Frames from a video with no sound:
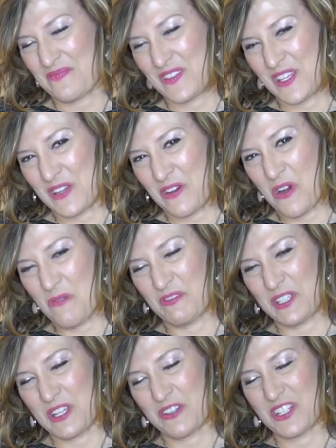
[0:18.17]
you know,
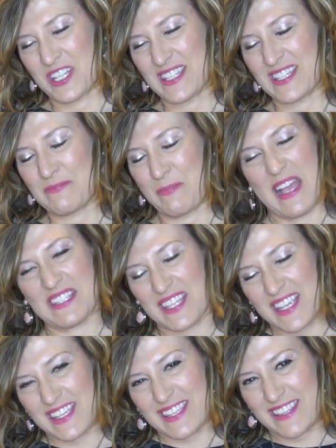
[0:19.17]
hopefully you're just
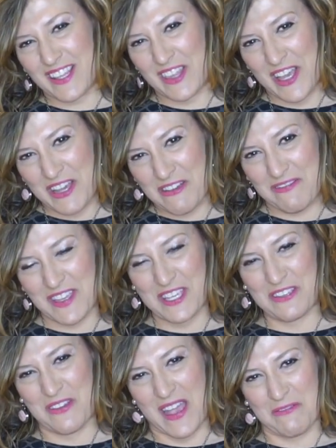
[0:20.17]
basking in the love that
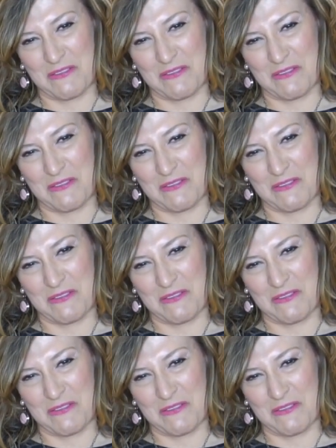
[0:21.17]
you